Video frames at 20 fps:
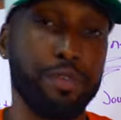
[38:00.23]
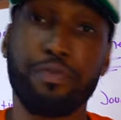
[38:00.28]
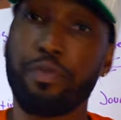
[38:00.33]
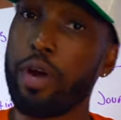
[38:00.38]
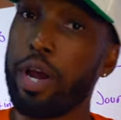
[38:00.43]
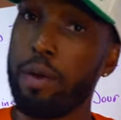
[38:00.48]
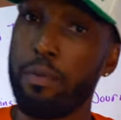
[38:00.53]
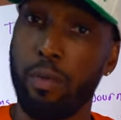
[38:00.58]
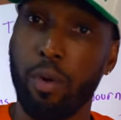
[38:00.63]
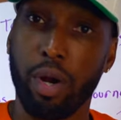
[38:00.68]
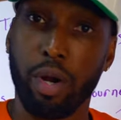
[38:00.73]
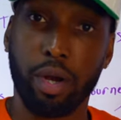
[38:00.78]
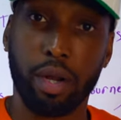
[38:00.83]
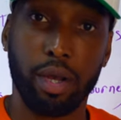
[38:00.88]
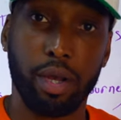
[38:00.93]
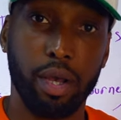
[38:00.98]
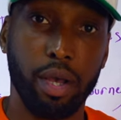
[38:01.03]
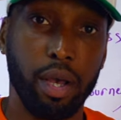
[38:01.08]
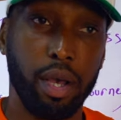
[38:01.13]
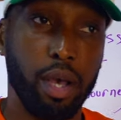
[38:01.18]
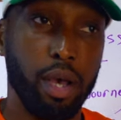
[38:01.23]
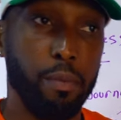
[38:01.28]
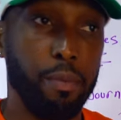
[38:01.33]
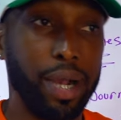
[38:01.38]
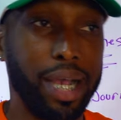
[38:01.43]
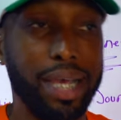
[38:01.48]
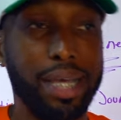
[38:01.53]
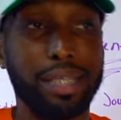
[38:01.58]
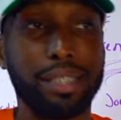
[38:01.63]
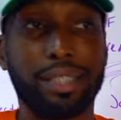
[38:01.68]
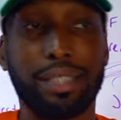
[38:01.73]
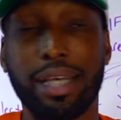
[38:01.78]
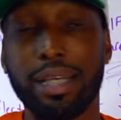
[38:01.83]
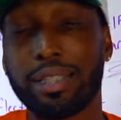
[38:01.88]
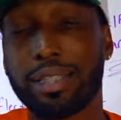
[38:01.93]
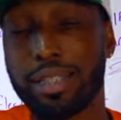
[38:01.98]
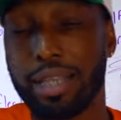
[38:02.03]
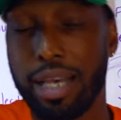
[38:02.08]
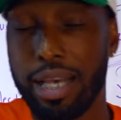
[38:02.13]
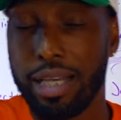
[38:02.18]
Framework, because
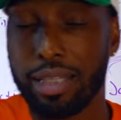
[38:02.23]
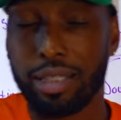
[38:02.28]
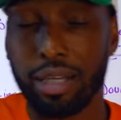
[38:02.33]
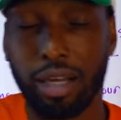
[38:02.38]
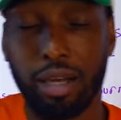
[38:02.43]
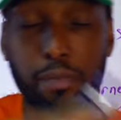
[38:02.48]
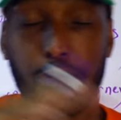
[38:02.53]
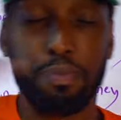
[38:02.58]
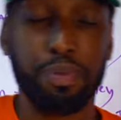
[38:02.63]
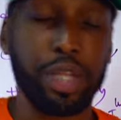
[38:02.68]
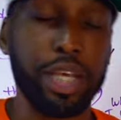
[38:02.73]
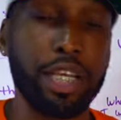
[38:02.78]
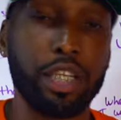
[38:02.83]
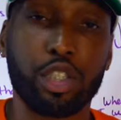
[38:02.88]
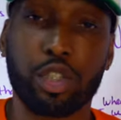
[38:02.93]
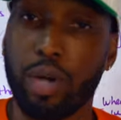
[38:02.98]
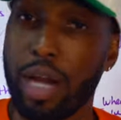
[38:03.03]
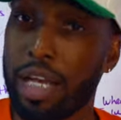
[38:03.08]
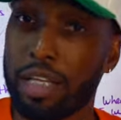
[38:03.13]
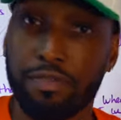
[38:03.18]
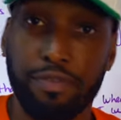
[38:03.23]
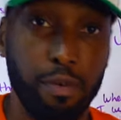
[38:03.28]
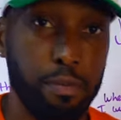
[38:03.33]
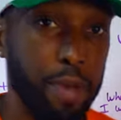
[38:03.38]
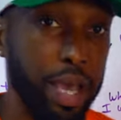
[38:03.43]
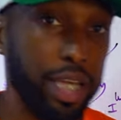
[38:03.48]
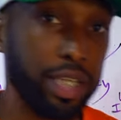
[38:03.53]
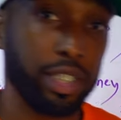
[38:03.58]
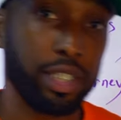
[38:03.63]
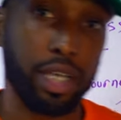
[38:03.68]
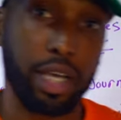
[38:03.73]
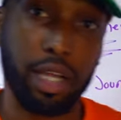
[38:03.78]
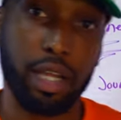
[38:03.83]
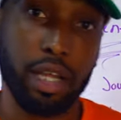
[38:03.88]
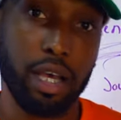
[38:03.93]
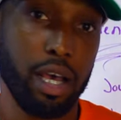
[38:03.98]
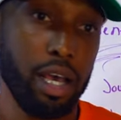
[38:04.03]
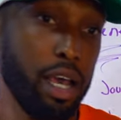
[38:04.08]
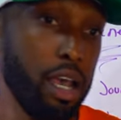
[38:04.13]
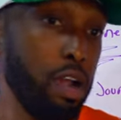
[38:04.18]
this is a complete
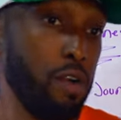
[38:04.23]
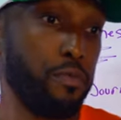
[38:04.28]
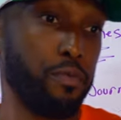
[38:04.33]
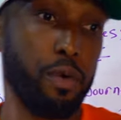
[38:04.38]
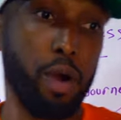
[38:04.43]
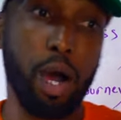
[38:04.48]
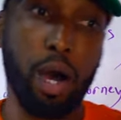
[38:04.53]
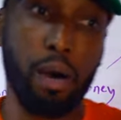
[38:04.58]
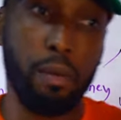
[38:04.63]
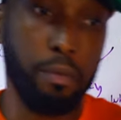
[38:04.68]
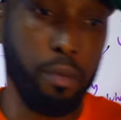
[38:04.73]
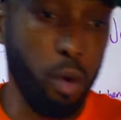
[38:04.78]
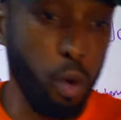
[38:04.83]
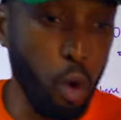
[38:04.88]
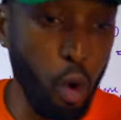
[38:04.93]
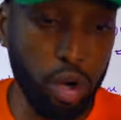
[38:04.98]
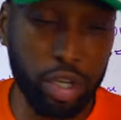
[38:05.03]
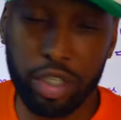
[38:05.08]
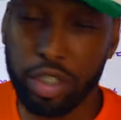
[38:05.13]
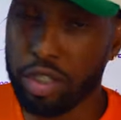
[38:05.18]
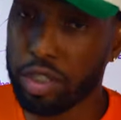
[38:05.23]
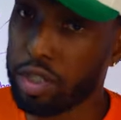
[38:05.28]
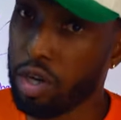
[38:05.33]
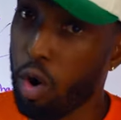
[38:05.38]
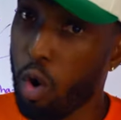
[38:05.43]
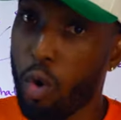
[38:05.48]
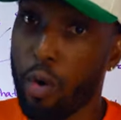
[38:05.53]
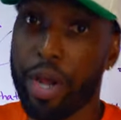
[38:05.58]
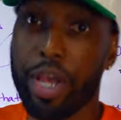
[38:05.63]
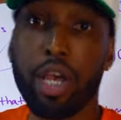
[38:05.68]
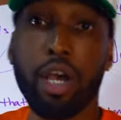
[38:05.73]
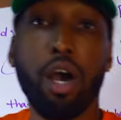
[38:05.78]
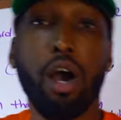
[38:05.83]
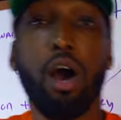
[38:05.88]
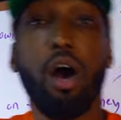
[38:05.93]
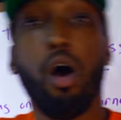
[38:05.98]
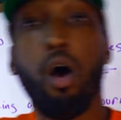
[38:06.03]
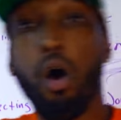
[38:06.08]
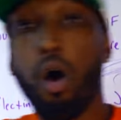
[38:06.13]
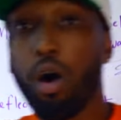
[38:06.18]
transformation from origin story
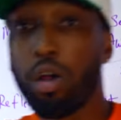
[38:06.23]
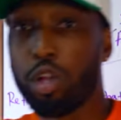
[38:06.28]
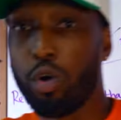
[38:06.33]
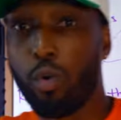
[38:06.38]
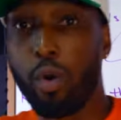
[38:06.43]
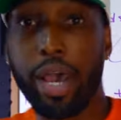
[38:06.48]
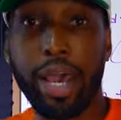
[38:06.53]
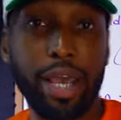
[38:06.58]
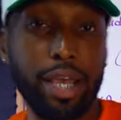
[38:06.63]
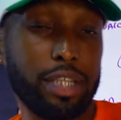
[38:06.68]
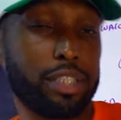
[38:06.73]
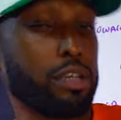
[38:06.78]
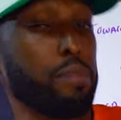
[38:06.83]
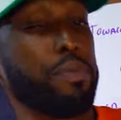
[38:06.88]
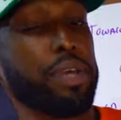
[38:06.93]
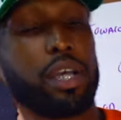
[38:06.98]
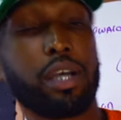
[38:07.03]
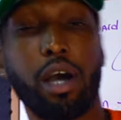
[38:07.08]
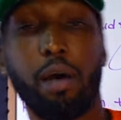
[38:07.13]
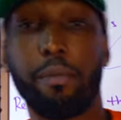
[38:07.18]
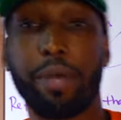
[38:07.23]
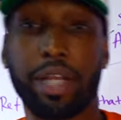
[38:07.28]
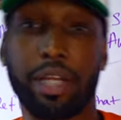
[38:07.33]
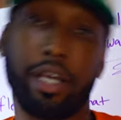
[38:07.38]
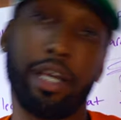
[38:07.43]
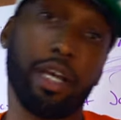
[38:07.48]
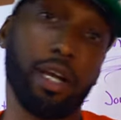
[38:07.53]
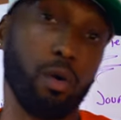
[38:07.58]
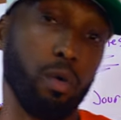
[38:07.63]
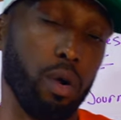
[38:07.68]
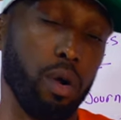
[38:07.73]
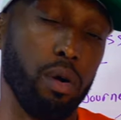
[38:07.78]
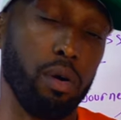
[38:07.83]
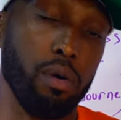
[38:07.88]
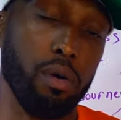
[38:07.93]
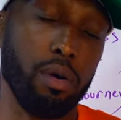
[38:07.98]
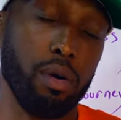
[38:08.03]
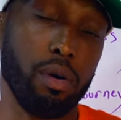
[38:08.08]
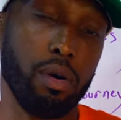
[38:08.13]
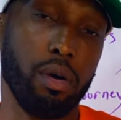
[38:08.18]
all the way to becoming the hero.
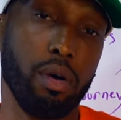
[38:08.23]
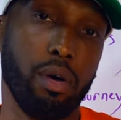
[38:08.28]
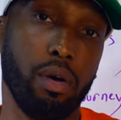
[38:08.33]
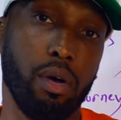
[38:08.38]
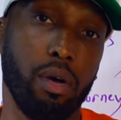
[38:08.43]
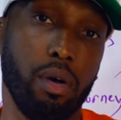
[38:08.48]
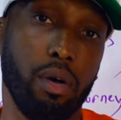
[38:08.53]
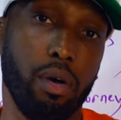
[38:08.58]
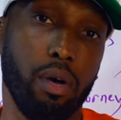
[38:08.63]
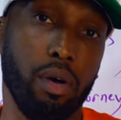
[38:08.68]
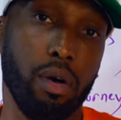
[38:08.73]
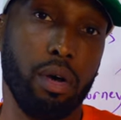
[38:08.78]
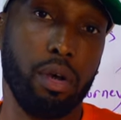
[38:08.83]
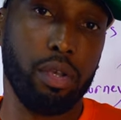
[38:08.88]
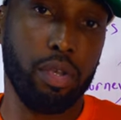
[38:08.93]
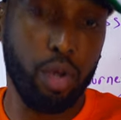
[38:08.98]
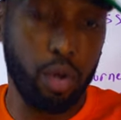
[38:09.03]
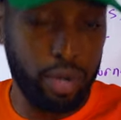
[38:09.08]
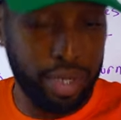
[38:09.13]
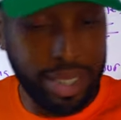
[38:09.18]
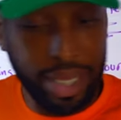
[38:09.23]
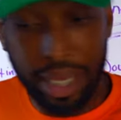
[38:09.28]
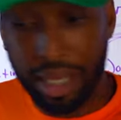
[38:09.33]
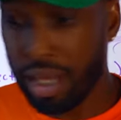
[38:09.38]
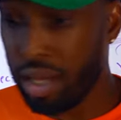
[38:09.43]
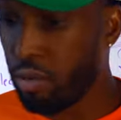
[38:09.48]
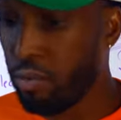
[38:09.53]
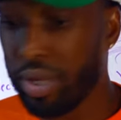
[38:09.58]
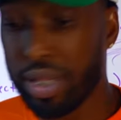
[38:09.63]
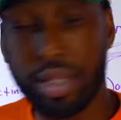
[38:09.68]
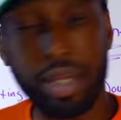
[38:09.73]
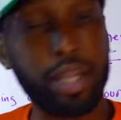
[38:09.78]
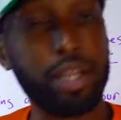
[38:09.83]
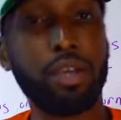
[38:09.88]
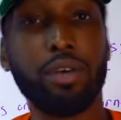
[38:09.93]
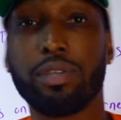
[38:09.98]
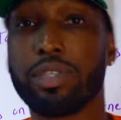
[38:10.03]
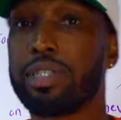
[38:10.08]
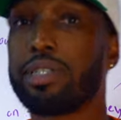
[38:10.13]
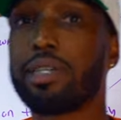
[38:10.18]
You're digging within
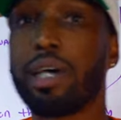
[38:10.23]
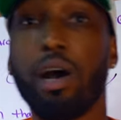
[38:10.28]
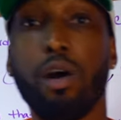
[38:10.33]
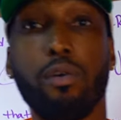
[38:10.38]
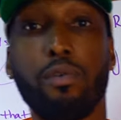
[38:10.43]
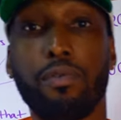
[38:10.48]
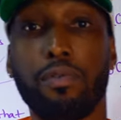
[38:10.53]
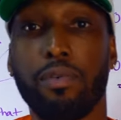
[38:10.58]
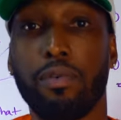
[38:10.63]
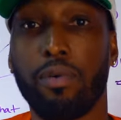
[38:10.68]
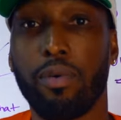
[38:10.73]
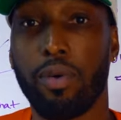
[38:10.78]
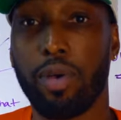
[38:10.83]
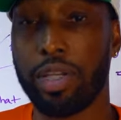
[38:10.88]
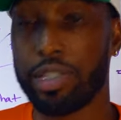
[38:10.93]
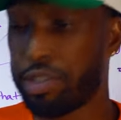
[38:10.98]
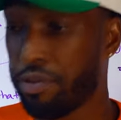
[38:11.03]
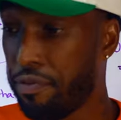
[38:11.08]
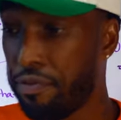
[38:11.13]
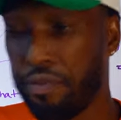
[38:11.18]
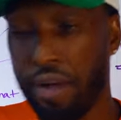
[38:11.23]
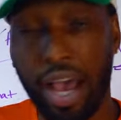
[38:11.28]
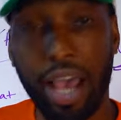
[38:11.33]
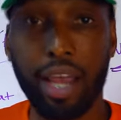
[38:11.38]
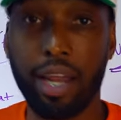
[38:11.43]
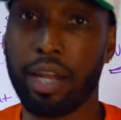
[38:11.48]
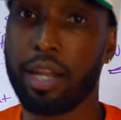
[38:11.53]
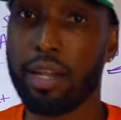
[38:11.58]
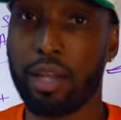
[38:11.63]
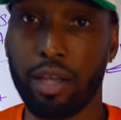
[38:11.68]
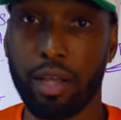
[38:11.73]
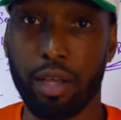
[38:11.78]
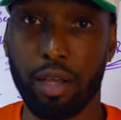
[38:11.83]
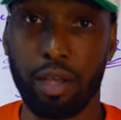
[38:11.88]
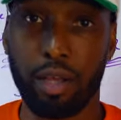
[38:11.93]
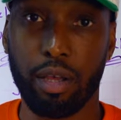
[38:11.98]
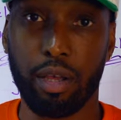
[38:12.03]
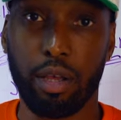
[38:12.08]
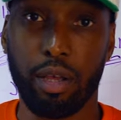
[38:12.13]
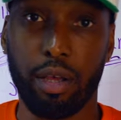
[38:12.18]
yourself. It's a fight
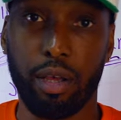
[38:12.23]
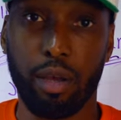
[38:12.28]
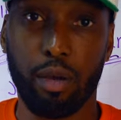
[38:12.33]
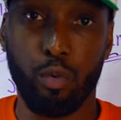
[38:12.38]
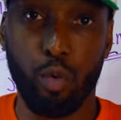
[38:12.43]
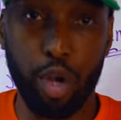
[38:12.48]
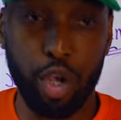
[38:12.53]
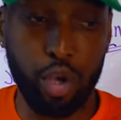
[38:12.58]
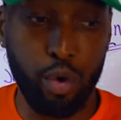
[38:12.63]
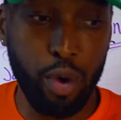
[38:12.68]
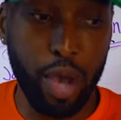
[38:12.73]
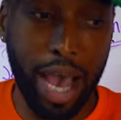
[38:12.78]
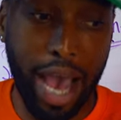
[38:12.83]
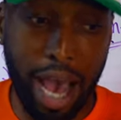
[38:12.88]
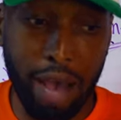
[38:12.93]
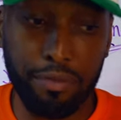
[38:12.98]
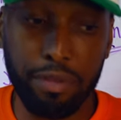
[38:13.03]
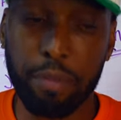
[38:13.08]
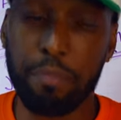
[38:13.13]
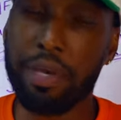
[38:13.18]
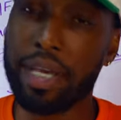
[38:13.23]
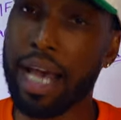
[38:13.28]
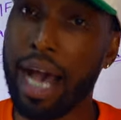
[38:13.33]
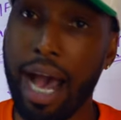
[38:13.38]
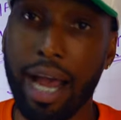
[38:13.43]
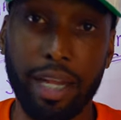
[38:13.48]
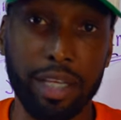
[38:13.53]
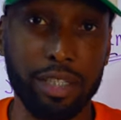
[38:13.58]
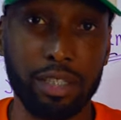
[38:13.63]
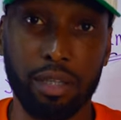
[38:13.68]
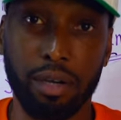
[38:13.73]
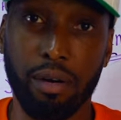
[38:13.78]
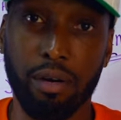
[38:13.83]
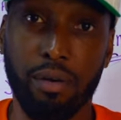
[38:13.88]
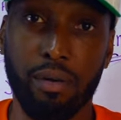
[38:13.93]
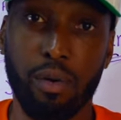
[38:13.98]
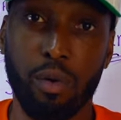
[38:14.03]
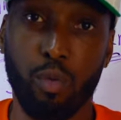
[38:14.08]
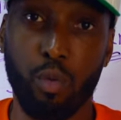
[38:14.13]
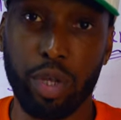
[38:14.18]
where you have to be honest,
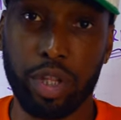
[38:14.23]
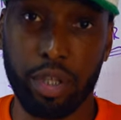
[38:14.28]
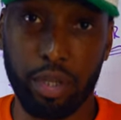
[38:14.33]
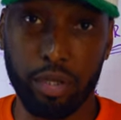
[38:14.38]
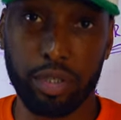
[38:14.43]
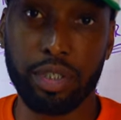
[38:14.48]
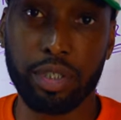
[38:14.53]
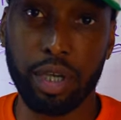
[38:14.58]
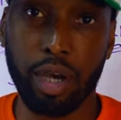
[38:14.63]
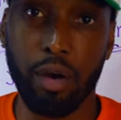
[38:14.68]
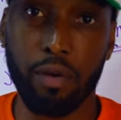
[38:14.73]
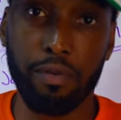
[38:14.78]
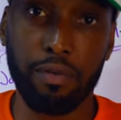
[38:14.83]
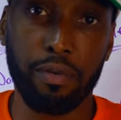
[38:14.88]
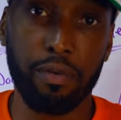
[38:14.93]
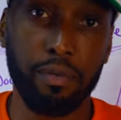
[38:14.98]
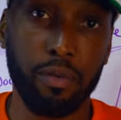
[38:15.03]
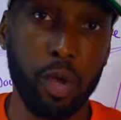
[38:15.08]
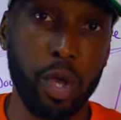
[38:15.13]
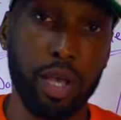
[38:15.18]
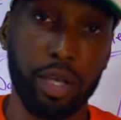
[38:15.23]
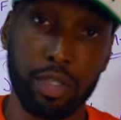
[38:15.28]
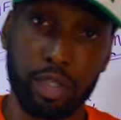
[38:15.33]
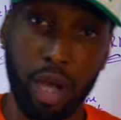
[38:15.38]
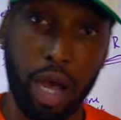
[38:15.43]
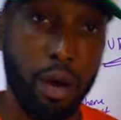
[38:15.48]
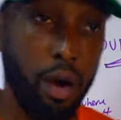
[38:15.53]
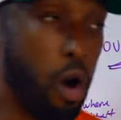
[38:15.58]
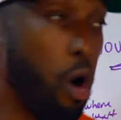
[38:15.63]
though, with yourself. So I